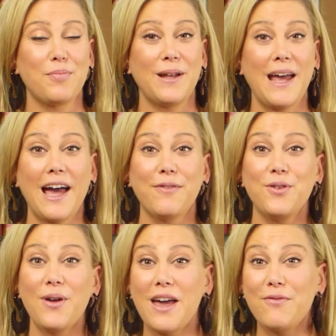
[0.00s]
but have
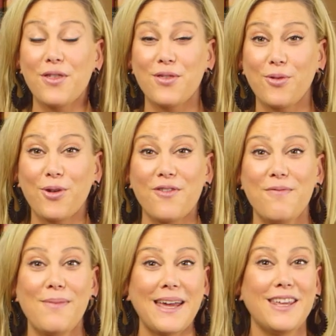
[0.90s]
you ever thought of
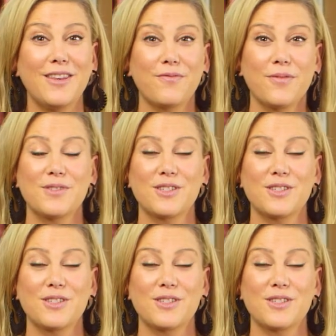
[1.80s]
making them from